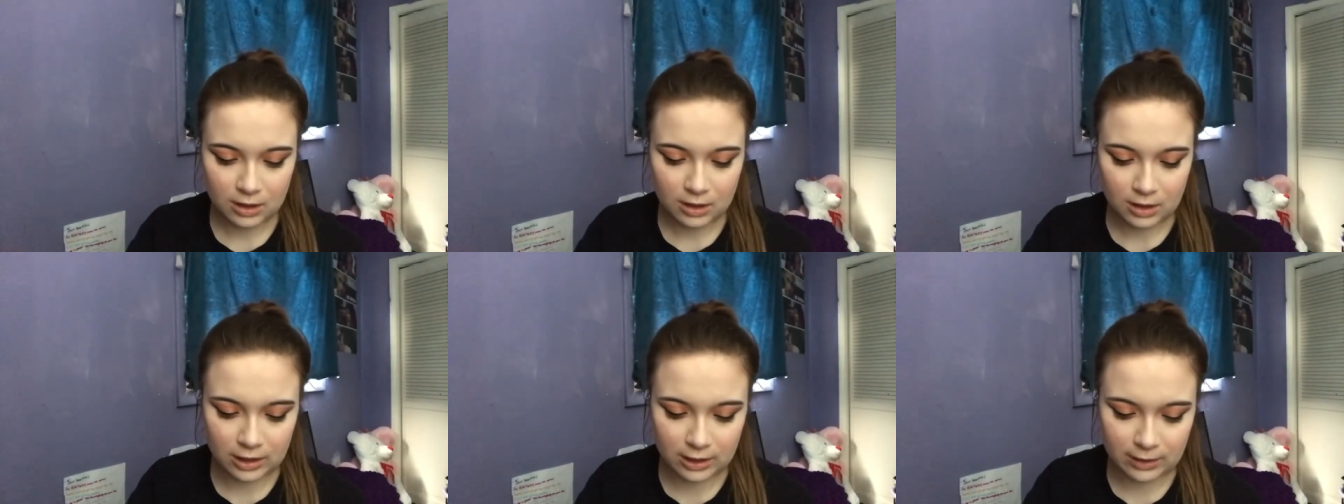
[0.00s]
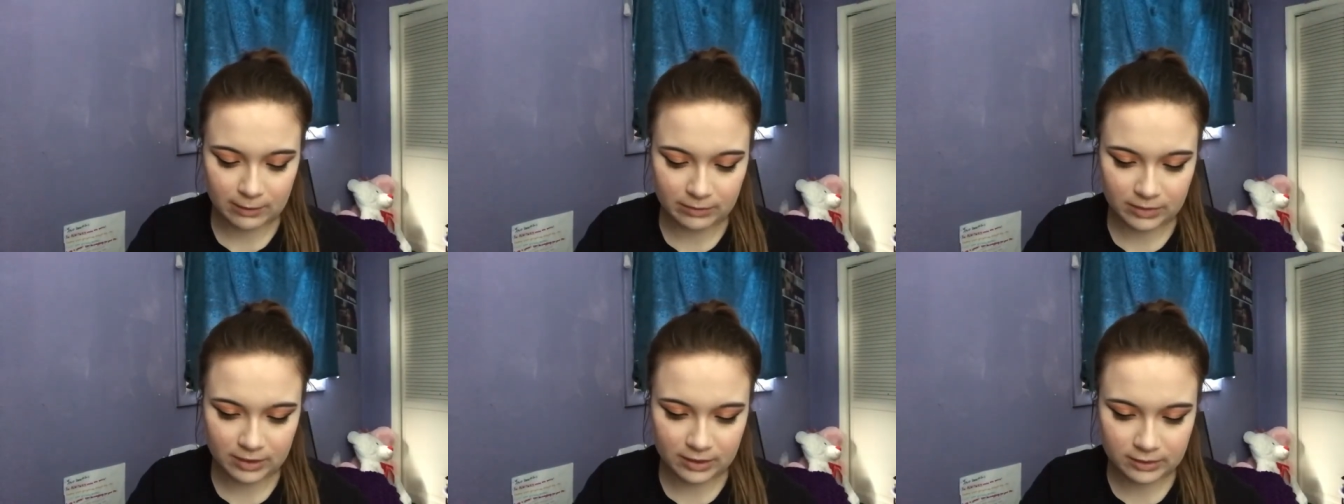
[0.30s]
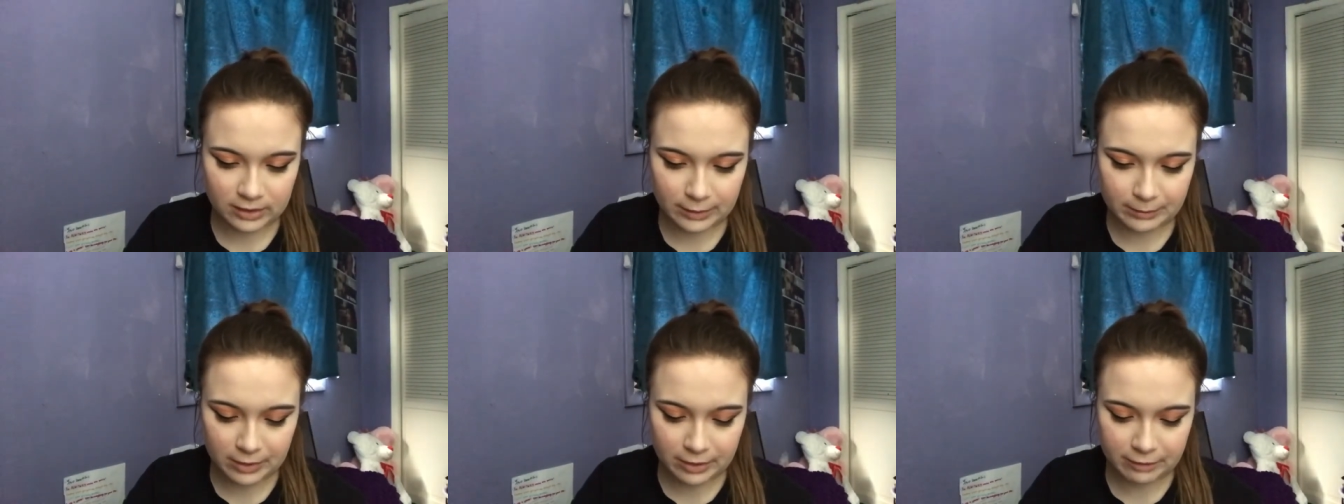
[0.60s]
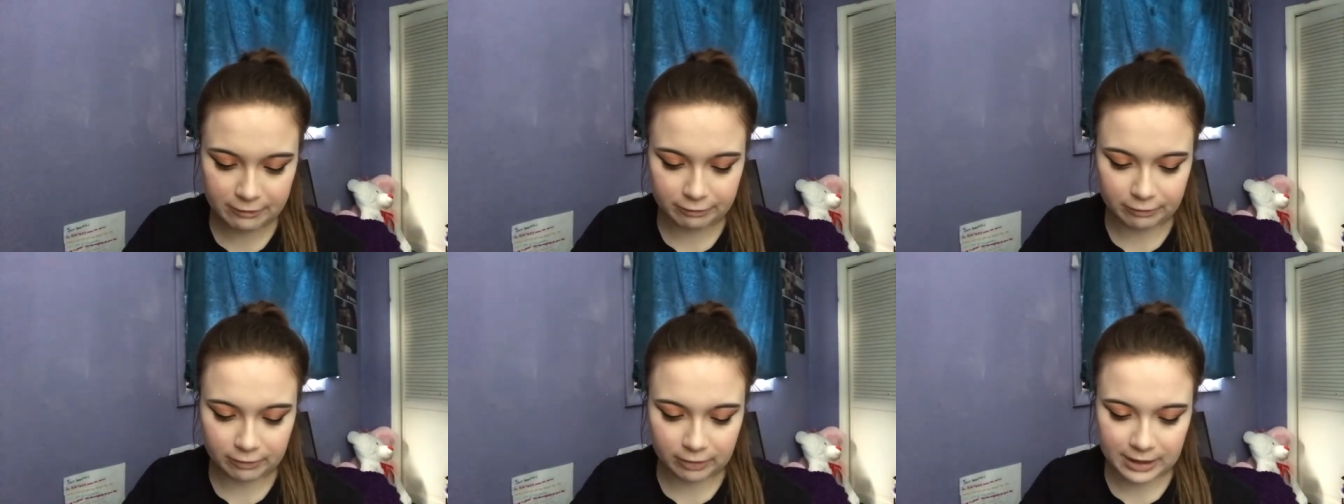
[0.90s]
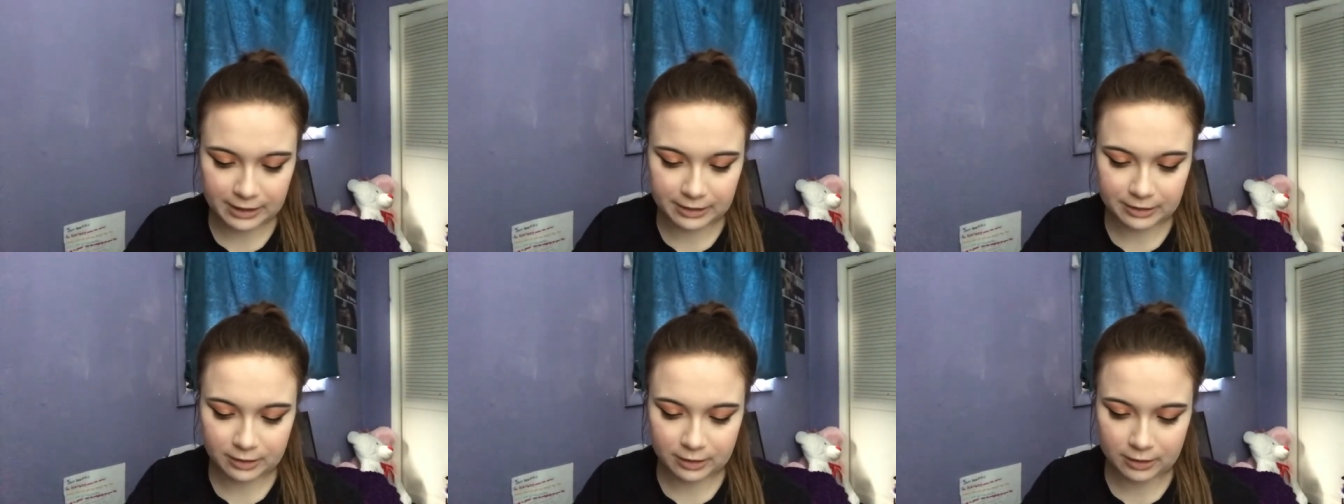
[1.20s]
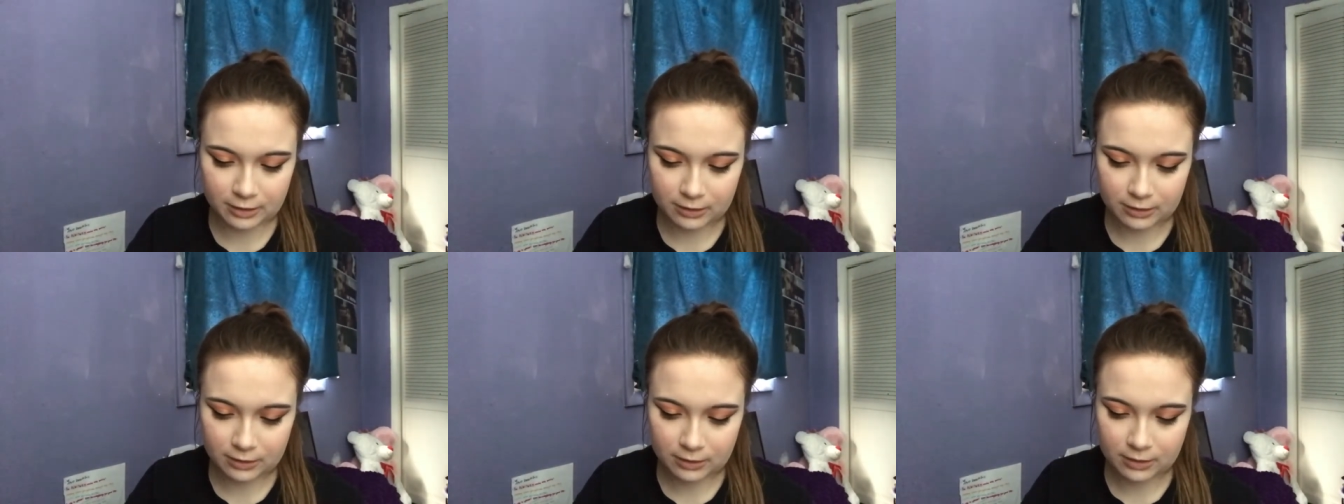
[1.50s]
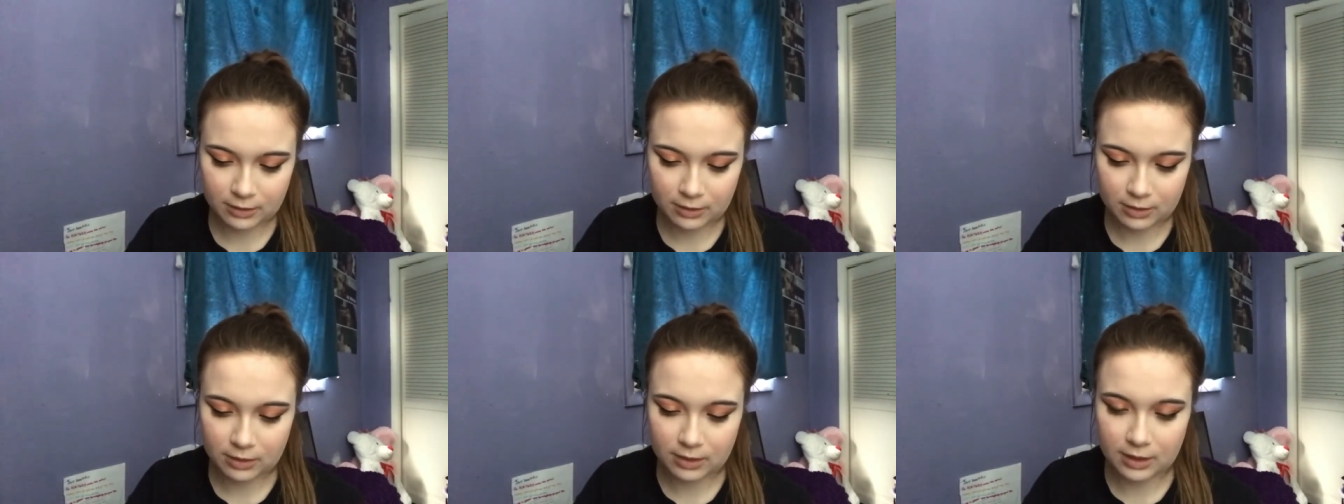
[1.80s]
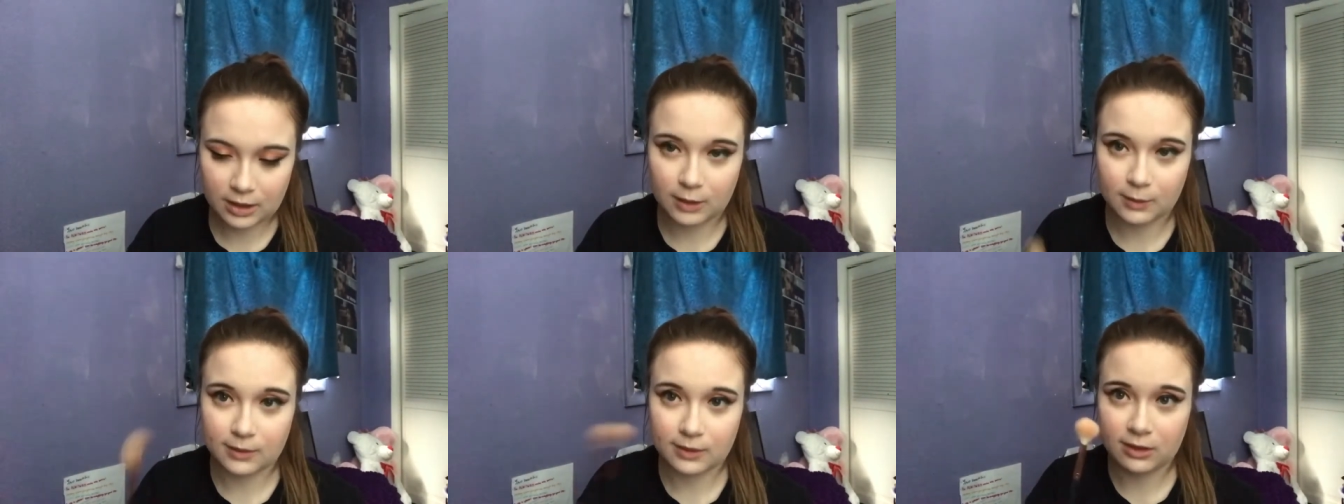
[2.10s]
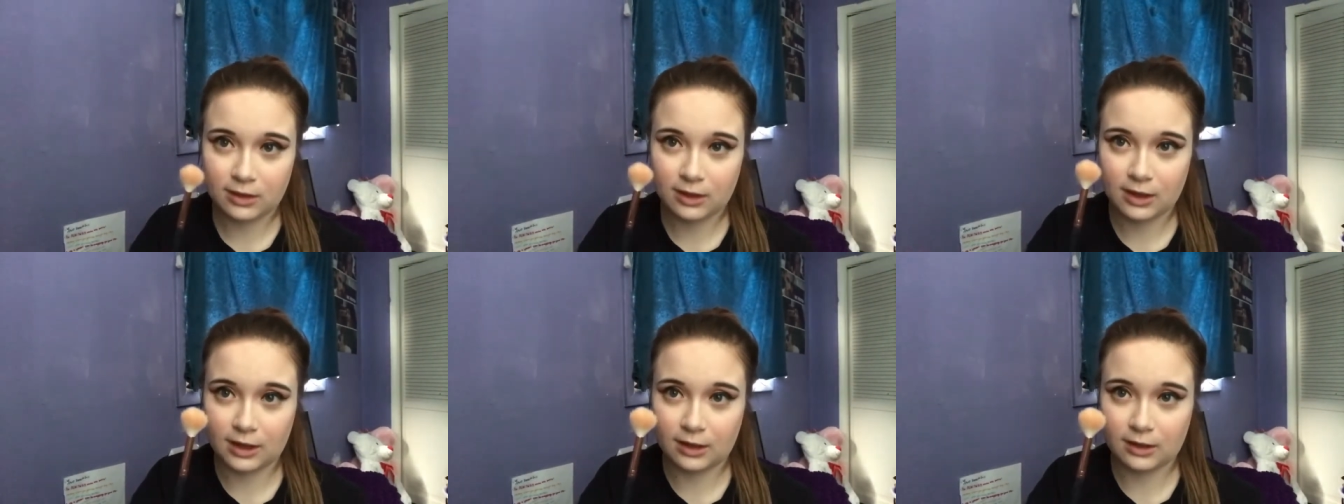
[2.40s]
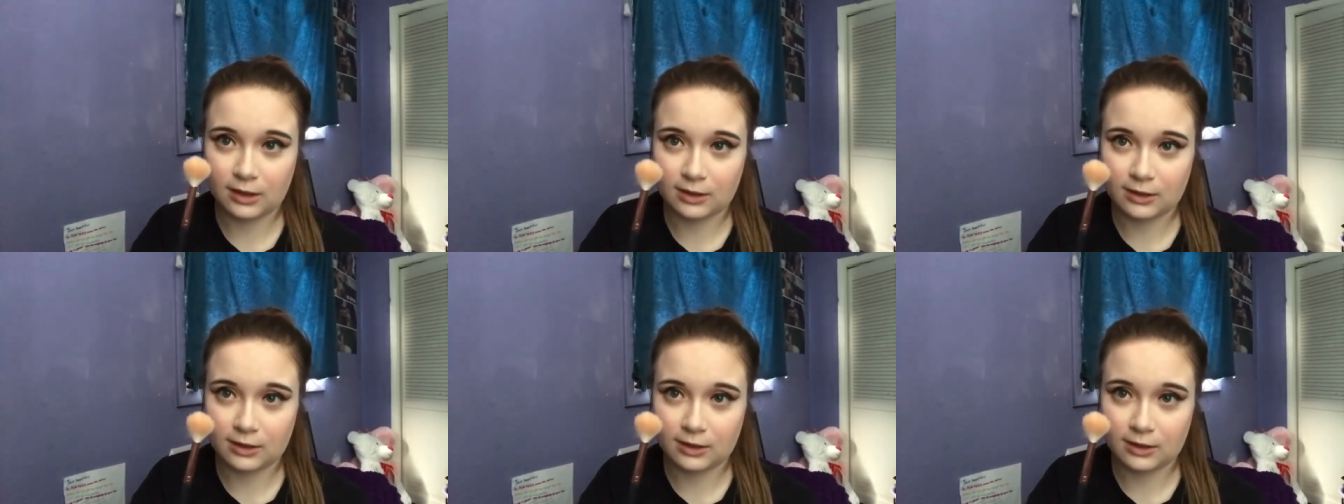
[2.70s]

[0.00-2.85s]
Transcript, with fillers: Um, these come off lighter than you would think.